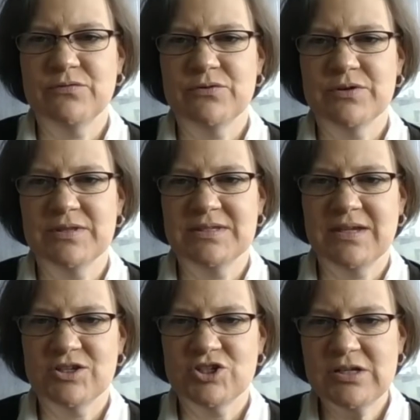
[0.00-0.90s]
for the
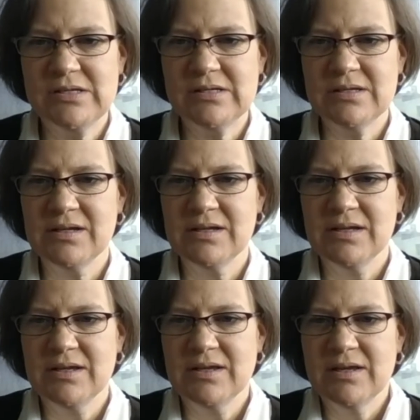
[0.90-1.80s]
session.
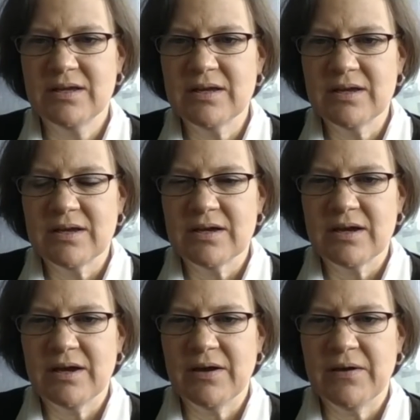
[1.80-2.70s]

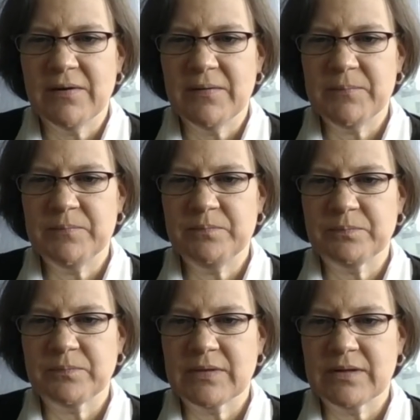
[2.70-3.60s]
Um,
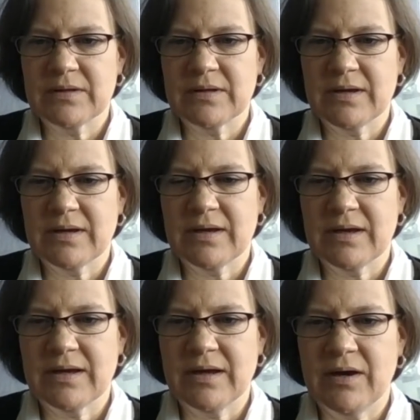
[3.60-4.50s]

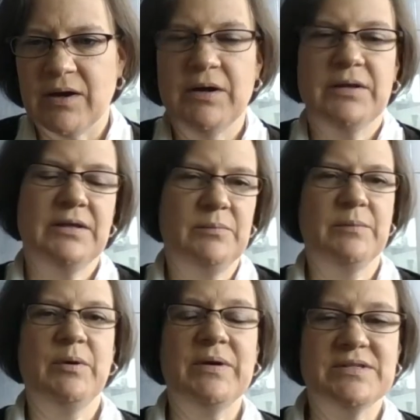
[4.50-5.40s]
a little bit
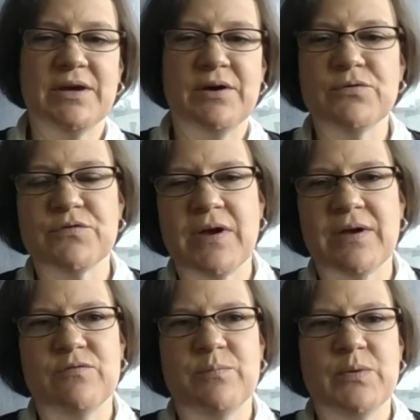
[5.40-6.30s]
about myself.
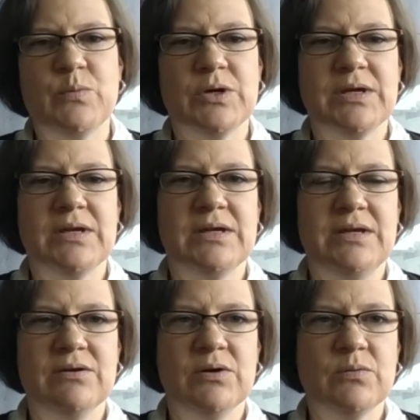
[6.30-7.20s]
I've been working
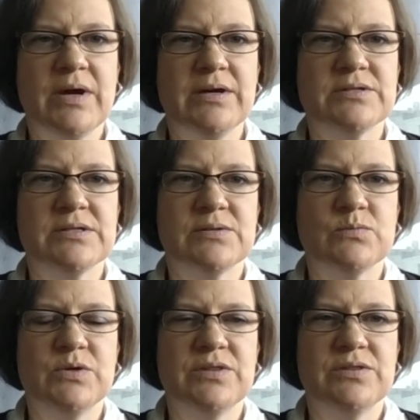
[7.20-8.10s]
here at
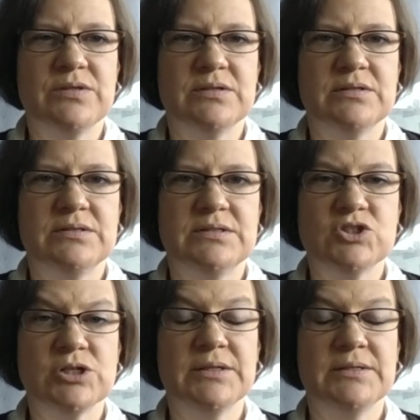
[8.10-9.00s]
Ryerson with the
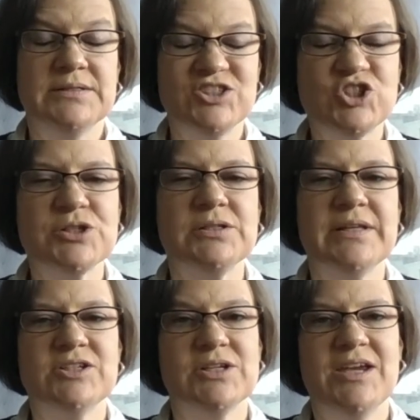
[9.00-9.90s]
digital, digital
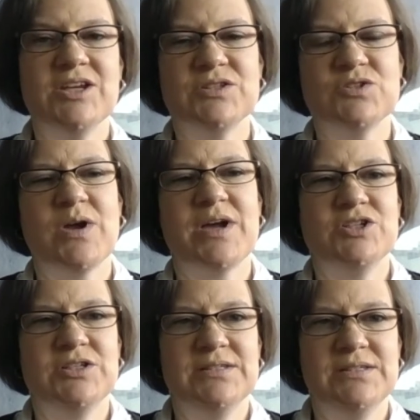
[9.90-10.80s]
education
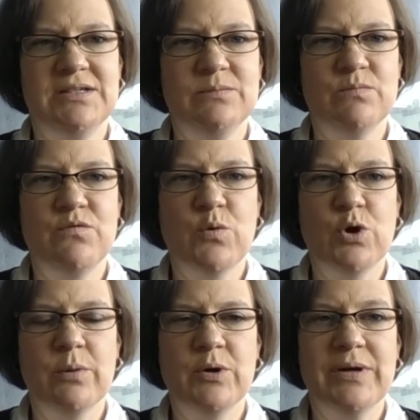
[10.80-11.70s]
strategies team
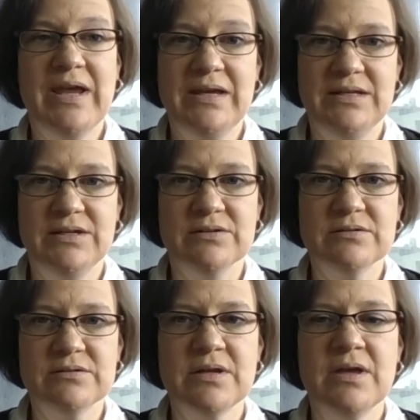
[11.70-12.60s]
for about eight
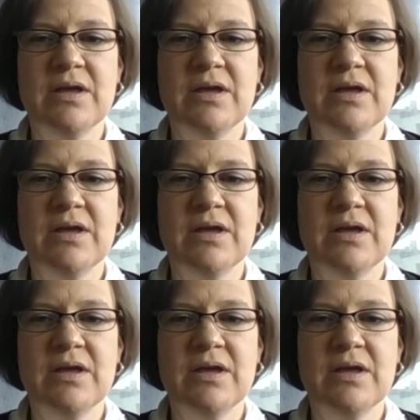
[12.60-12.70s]
years.